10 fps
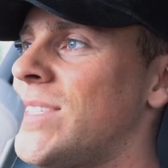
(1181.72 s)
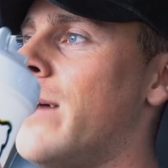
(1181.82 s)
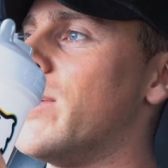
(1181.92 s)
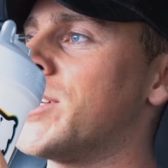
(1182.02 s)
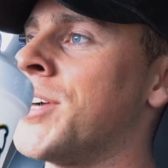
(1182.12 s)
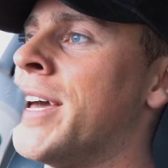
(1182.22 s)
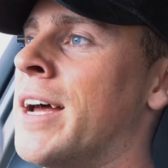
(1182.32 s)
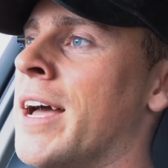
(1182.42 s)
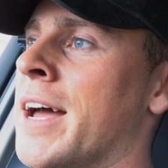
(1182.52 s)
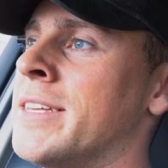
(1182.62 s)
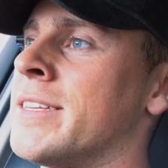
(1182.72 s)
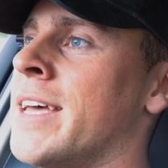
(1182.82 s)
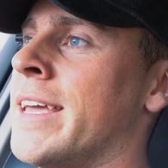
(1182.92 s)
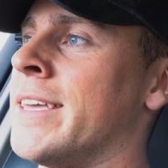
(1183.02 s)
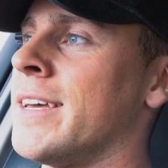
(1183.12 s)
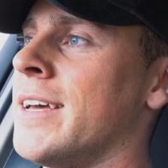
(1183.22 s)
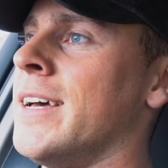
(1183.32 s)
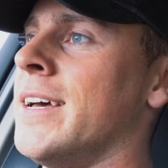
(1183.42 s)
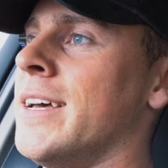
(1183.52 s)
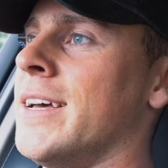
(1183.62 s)
I'm excited. I, I need to take
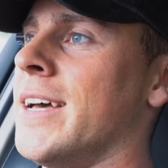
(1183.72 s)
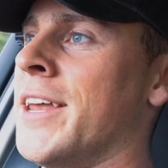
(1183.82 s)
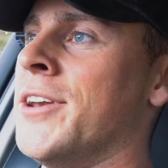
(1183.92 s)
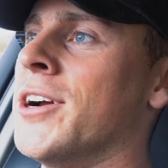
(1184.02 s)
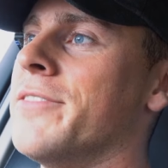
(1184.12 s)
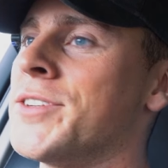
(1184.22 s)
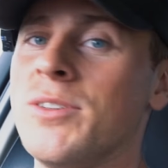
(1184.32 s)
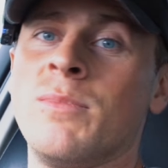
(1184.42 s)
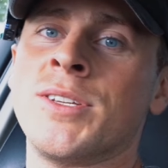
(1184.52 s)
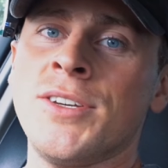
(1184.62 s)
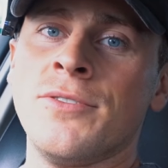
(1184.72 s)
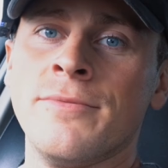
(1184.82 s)
a nervous number two.